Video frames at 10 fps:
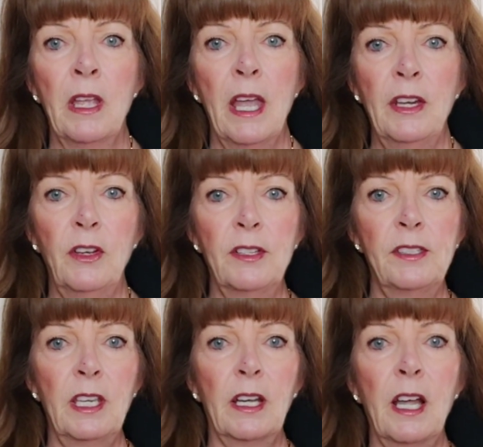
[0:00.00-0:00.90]
And you can see
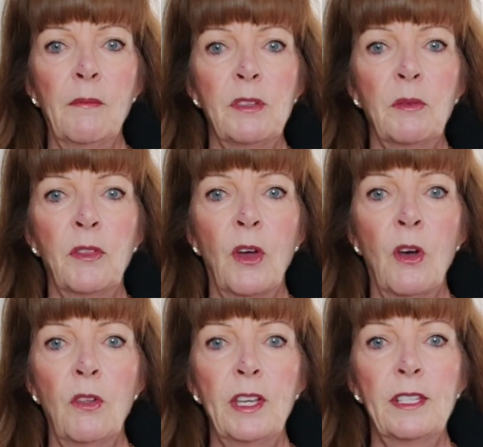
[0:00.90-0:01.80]
it comes with
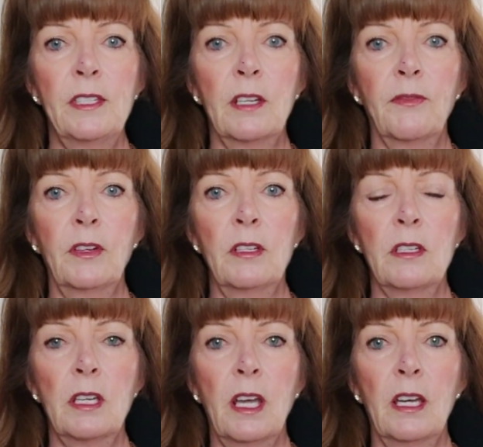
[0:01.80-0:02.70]
all these
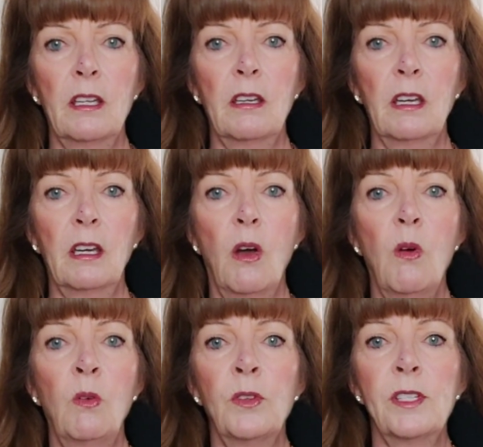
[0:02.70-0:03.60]
different
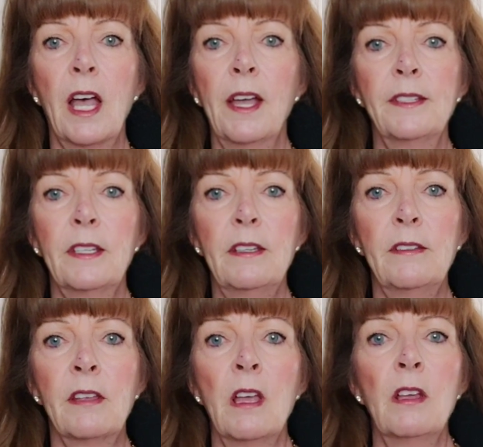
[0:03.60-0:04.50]
hole sizes.
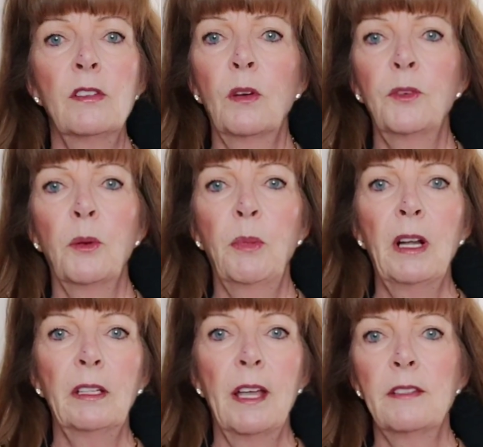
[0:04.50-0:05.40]
So if your
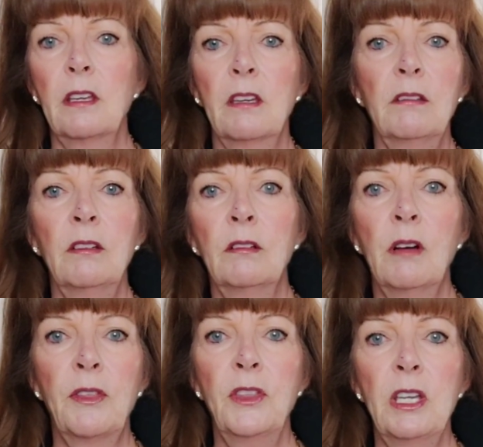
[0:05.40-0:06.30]
belt has
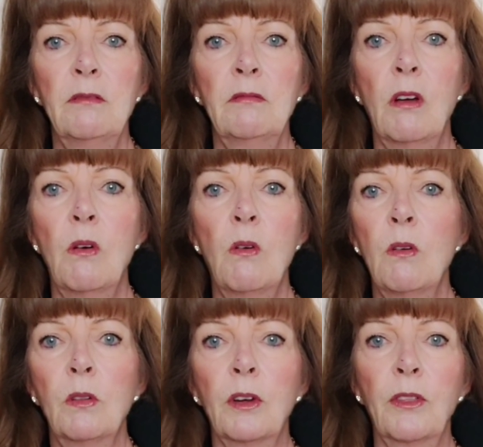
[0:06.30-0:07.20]
a thin
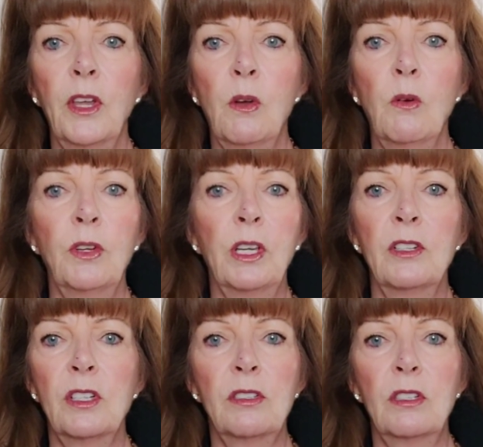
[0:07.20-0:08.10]
hole or thick hole, you can
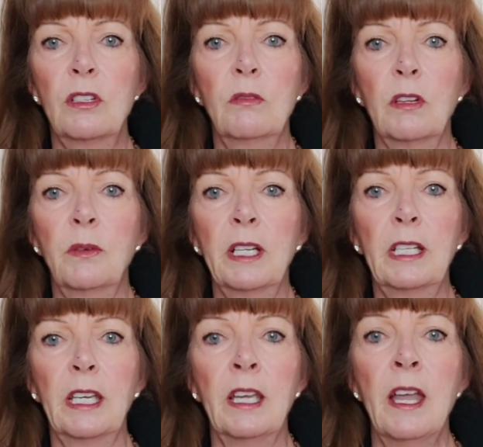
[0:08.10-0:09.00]
just do it
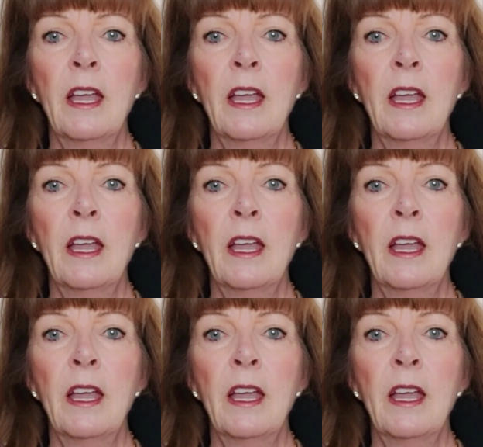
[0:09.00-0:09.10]
quickly.